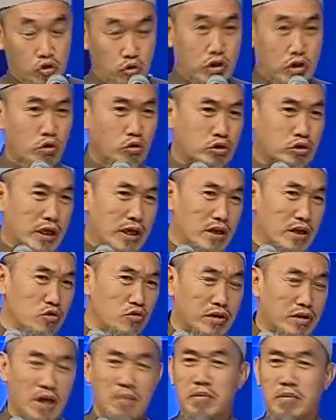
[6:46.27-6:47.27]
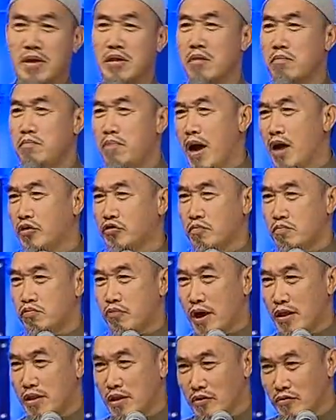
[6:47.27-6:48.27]
Do you think you can be the
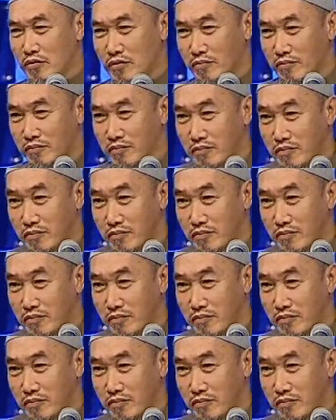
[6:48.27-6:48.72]
best, brothers?